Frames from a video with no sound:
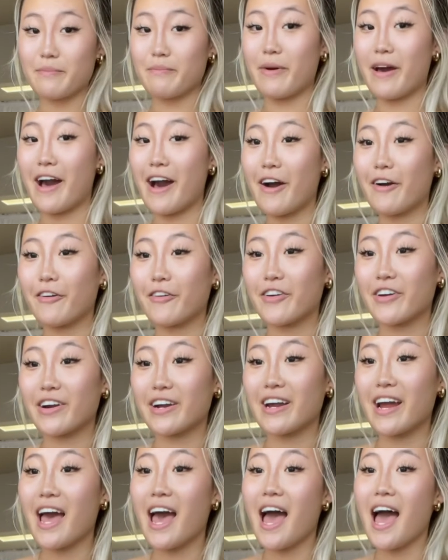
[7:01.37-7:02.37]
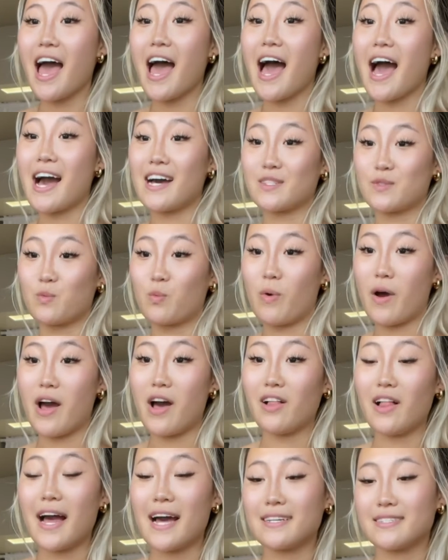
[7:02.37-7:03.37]
power, as
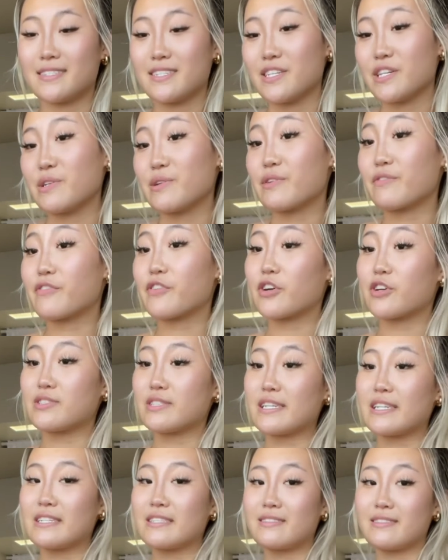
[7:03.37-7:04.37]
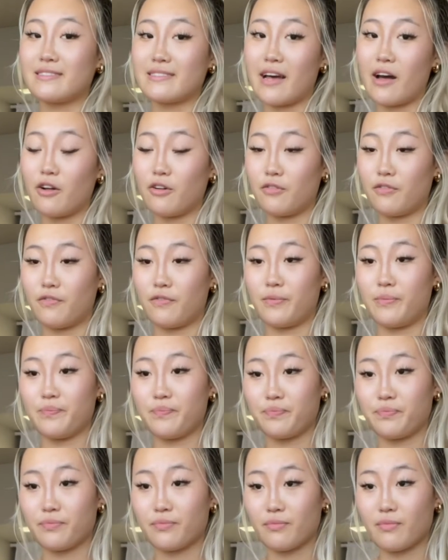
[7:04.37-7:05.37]
well as the universe itself.
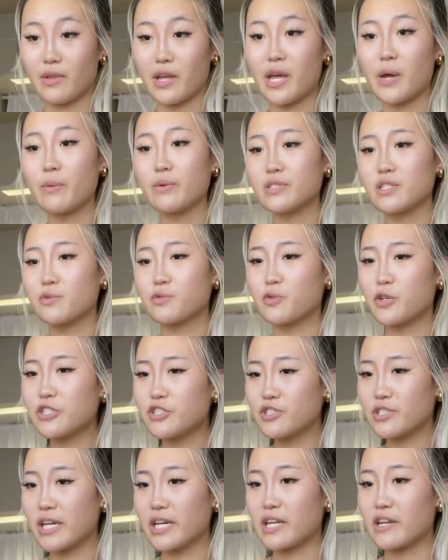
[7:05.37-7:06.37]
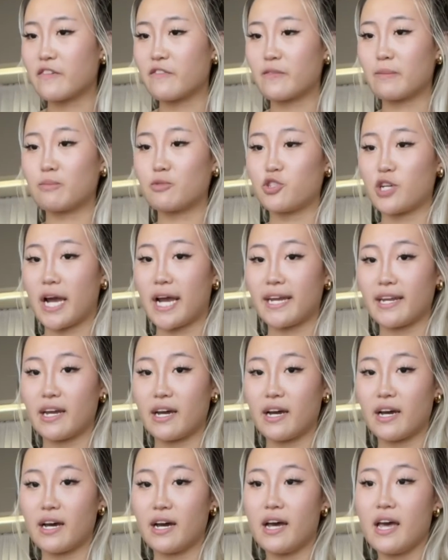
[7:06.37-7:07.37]
It was originated from
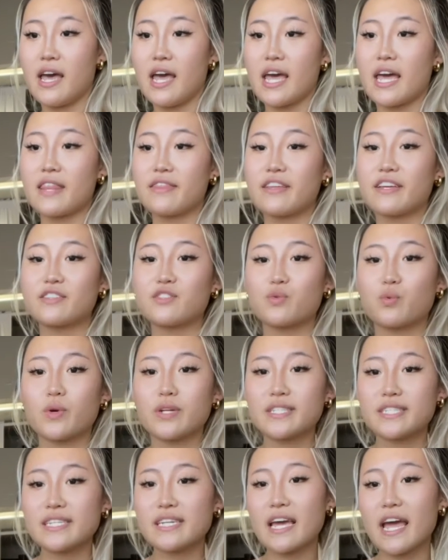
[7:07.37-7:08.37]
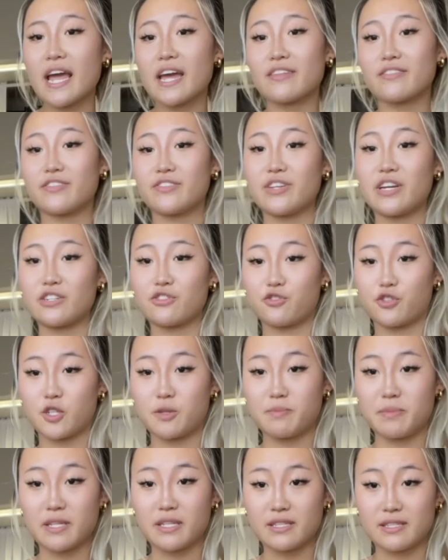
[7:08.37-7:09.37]
China in the 28th century
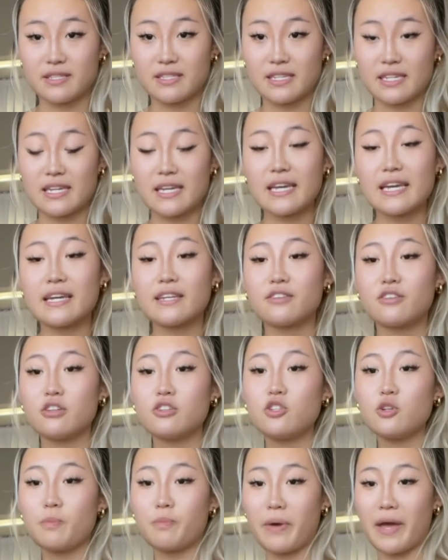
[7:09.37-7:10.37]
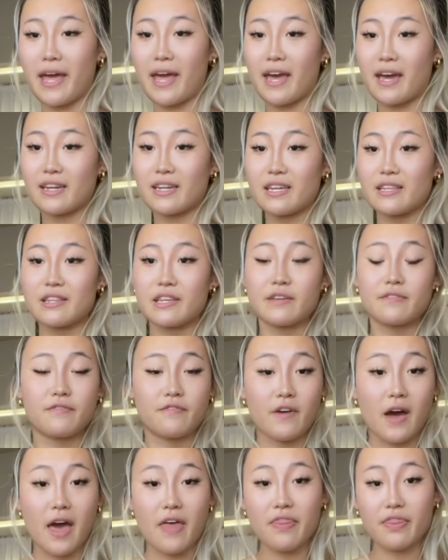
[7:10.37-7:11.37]
BC into Japan in the
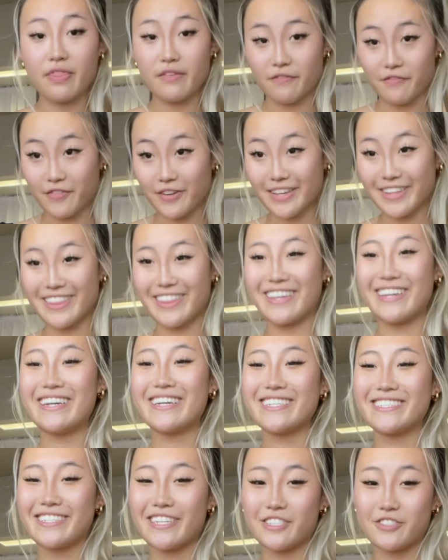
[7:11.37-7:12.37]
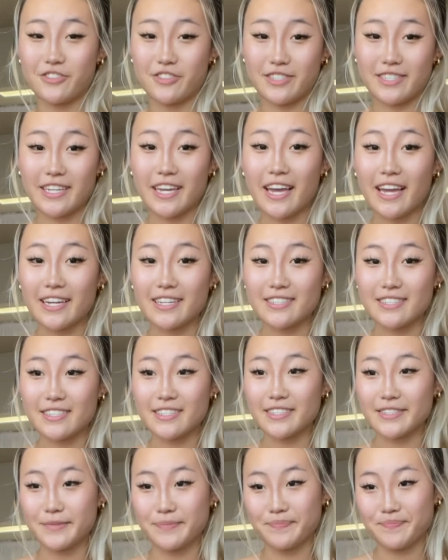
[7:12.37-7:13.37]
5th century
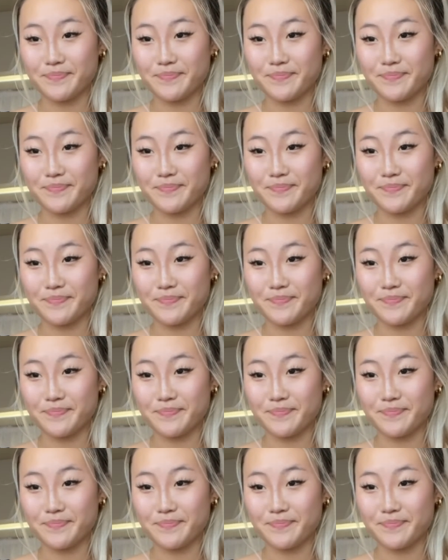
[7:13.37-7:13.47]
AD.